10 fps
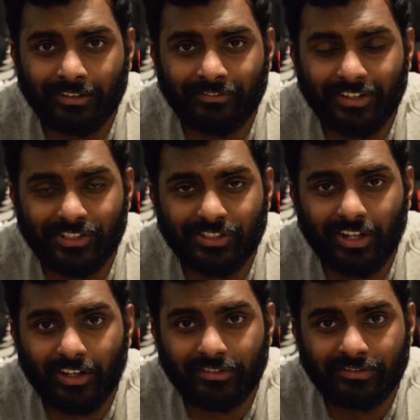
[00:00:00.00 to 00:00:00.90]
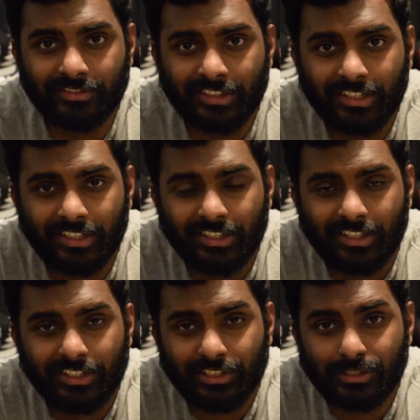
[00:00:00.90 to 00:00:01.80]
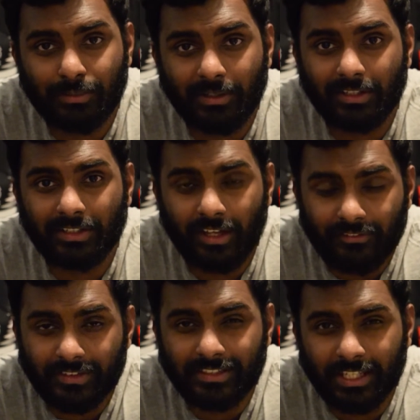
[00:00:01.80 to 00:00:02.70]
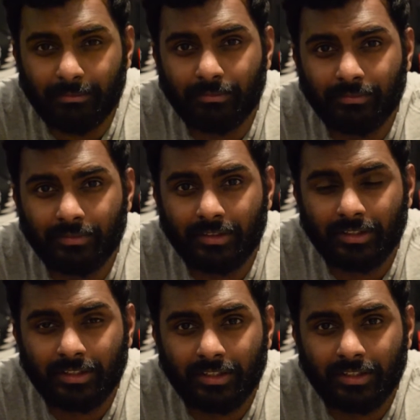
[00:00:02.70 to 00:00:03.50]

finish it off. This is probably the toughest game